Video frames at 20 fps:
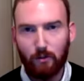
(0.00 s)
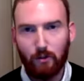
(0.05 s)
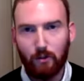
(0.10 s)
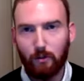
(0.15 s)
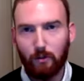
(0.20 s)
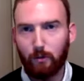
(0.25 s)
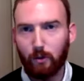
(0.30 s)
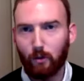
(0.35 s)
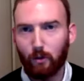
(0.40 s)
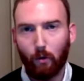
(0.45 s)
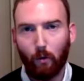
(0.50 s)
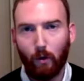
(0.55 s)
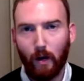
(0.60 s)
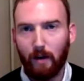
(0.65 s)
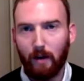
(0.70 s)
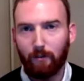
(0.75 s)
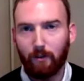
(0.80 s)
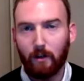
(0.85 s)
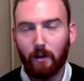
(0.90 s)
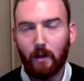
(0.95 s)
YouTube, Google,
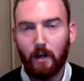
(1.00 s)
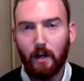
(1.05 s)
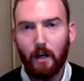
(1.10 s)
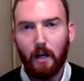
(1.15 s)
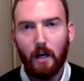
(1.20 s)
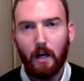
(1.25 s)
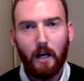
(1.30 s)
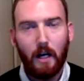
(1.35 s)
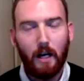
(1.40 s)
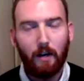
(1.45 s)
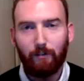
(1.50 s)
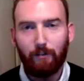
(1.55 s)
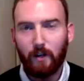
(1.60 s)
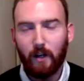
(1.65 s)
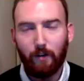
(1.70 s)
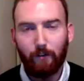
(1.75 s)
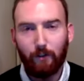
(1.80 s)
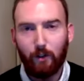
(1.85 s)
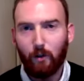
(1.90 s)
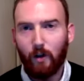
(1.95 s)
whatever.
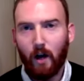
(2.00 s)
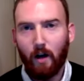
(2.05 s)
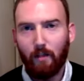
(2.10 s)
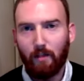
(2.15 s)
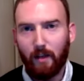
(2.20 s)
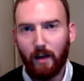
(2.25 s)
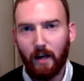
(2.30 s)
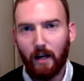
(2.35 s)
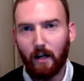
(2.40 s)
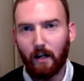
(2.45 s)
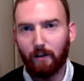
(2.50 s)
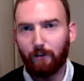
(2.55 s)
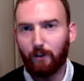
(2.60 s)
If you're not there,